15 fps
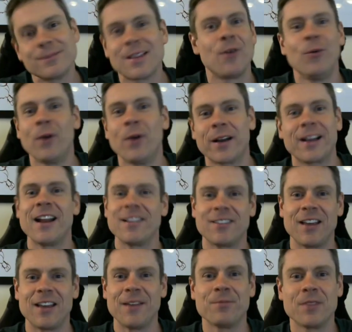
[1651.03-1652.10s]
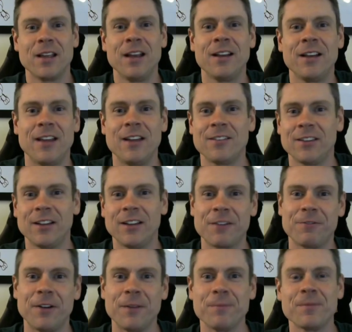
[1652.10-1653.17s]
What can I say? It's a lot of
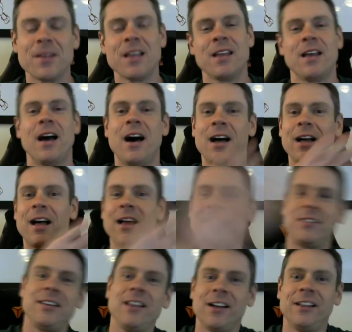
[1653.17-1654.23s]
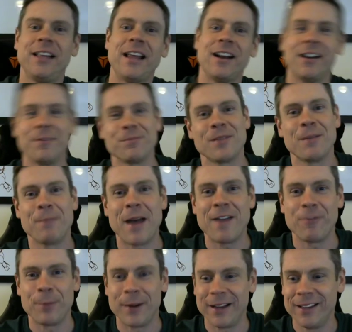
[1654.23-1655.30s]
fun. I'll see y'all later. Bye,
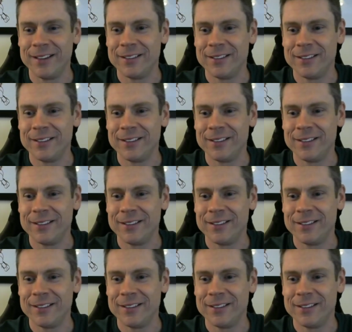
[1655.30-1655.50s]
everybody.